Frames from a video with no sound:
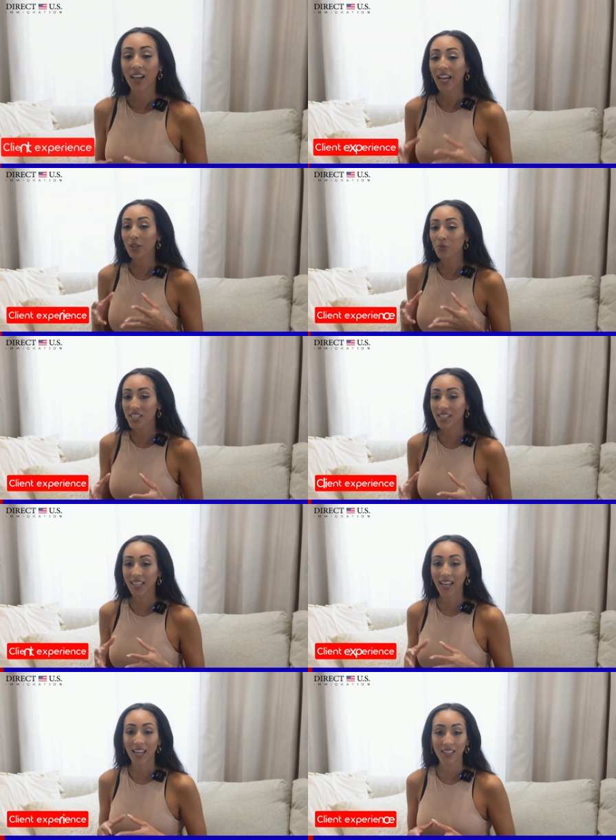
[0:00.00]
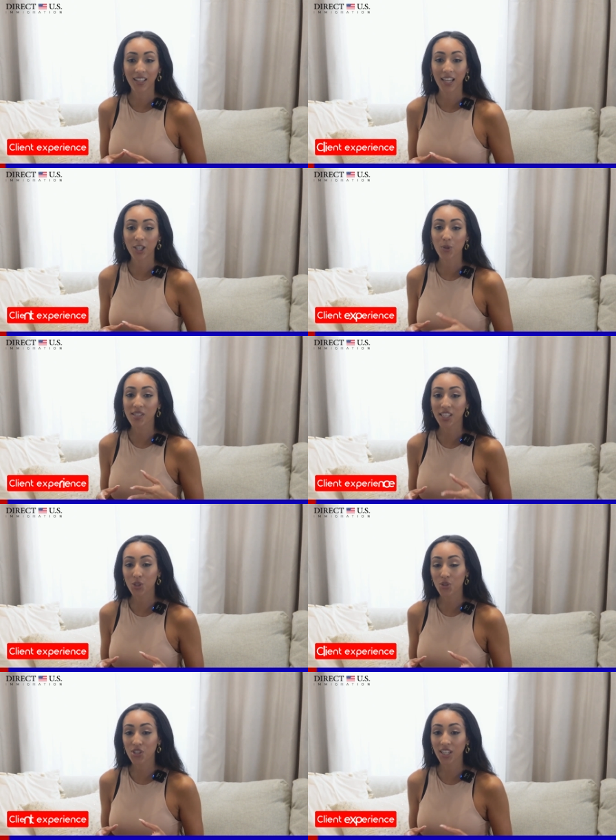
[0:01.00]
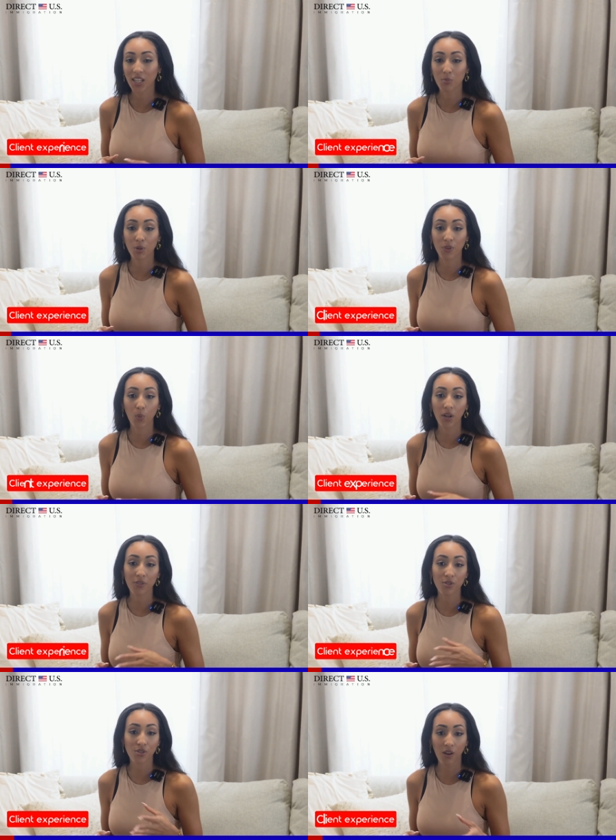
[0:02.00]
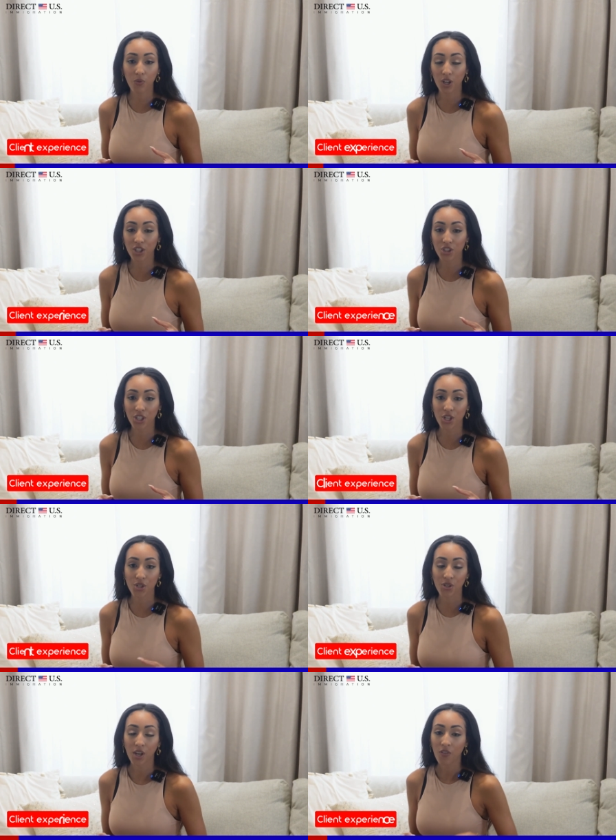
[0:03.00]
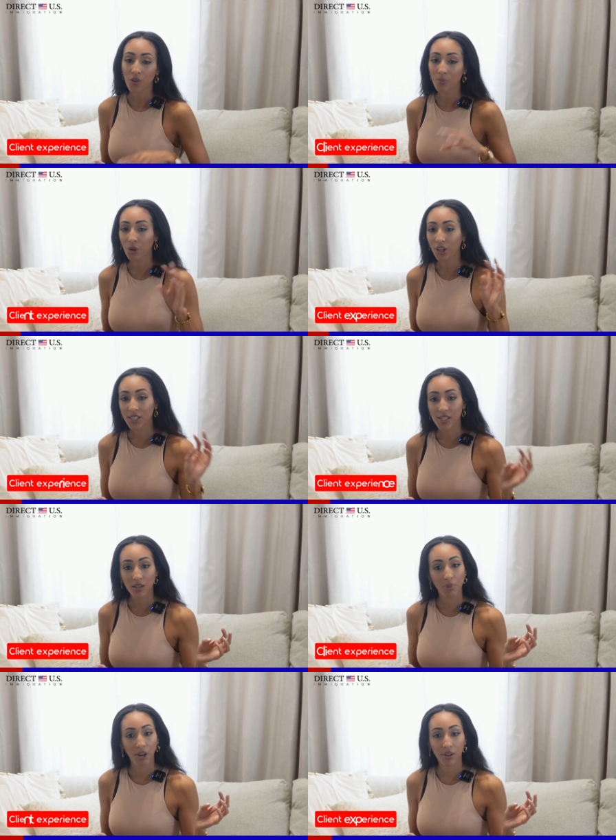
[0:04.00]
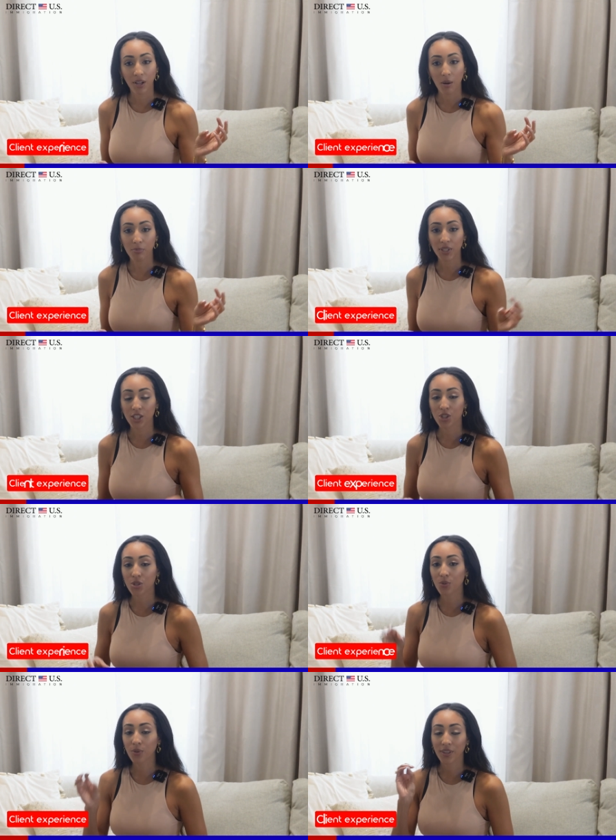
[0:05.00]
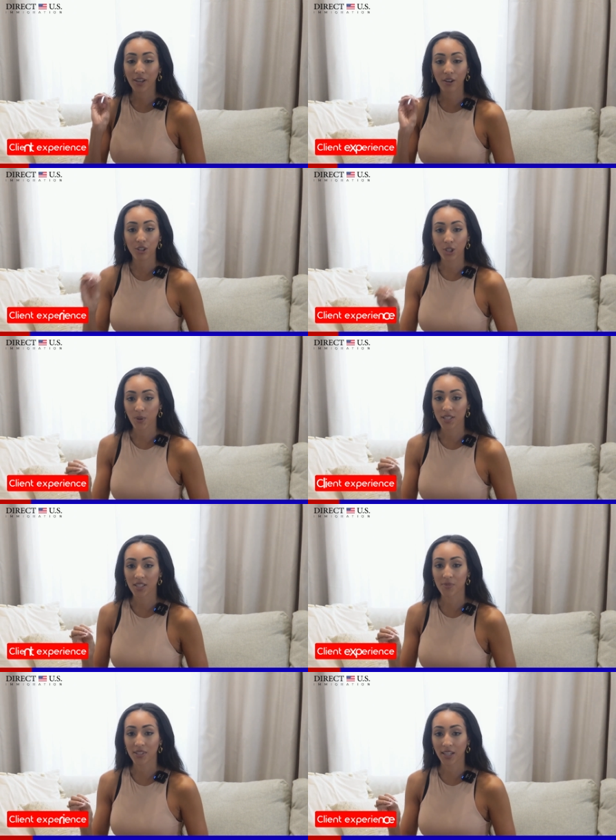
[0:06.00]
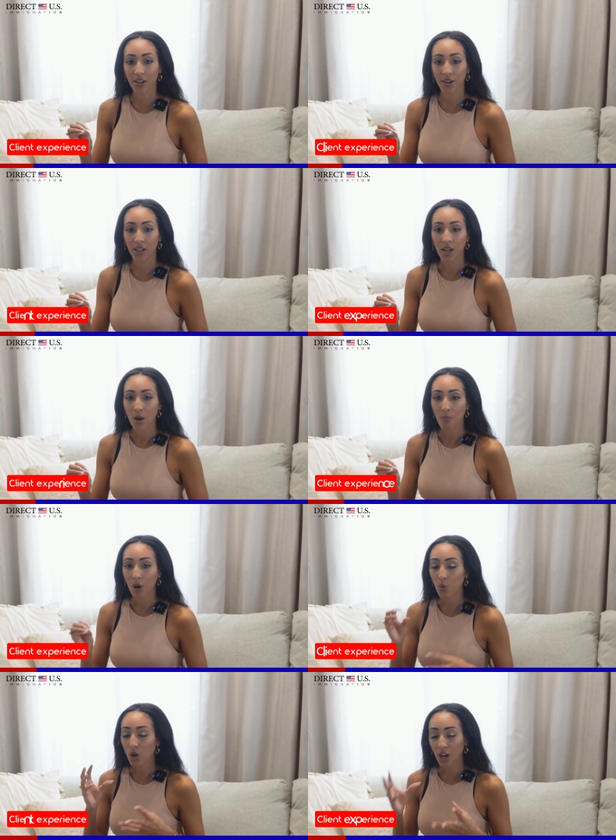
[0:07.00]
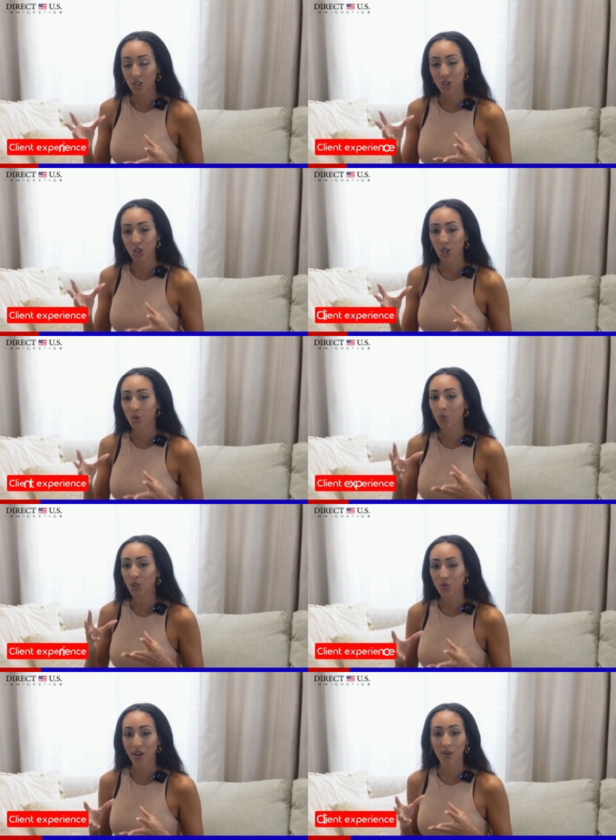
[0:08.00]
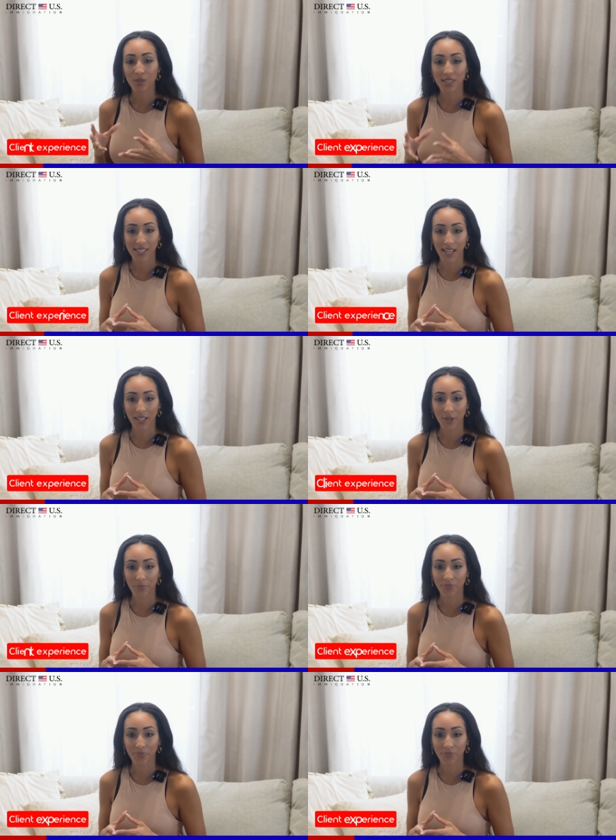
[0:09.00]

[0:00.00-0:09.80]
I recently had a client who was interested in moving one of their software engineers from their India parent company to their U.S. subsidiary, but were unsure which route to take.